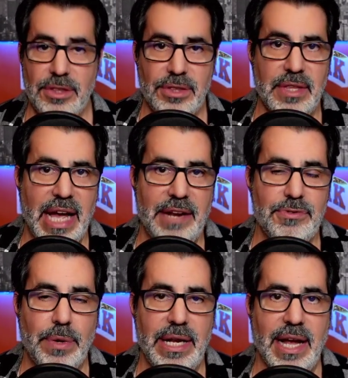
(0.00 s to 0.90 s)
9 of
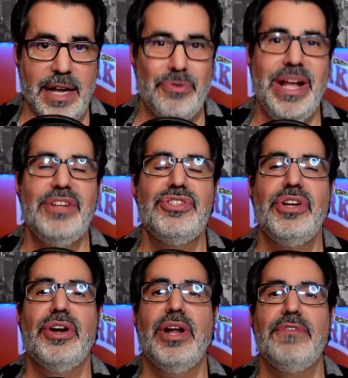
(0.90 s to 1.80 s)
29. Randle
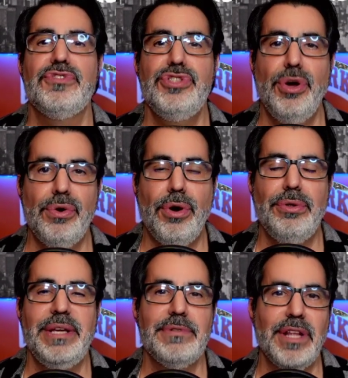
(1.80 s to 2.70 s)
started off so
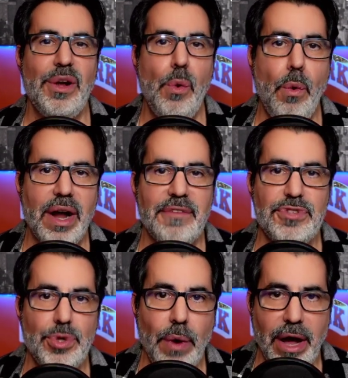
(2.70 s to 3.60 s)
cold, he was only 1 of
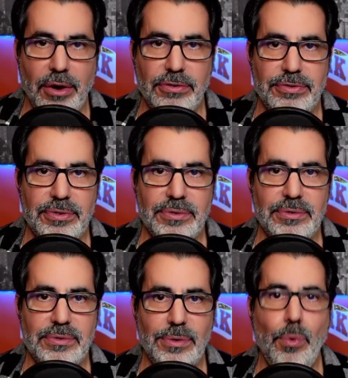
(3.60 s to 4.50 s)
12.
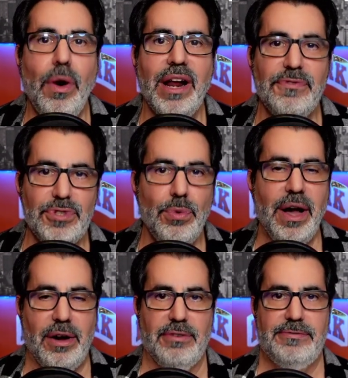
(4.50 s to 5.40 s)
1 of
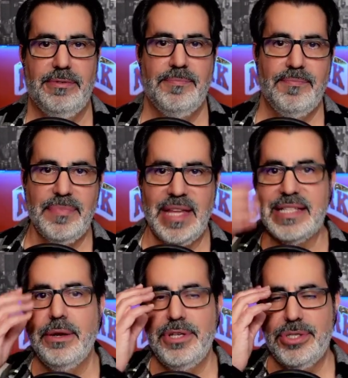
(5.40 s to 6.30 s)
12. That's
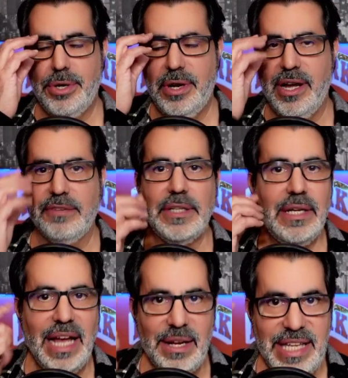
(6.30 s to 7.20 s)
how he started off.
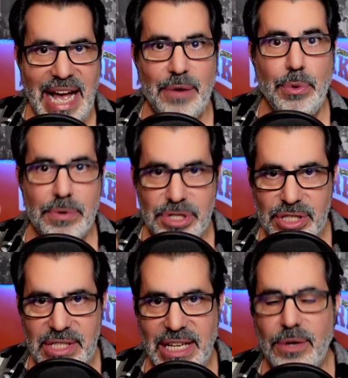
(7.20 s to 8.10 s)
And yet, we were
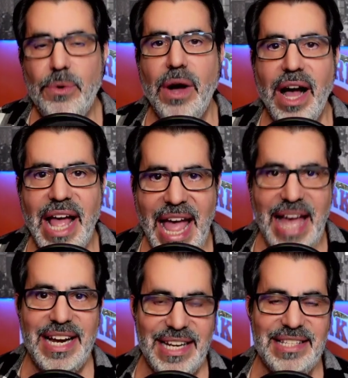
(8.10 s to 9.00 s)
still
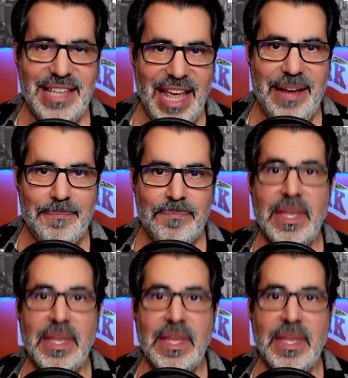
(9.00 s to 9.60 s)
ahead in this game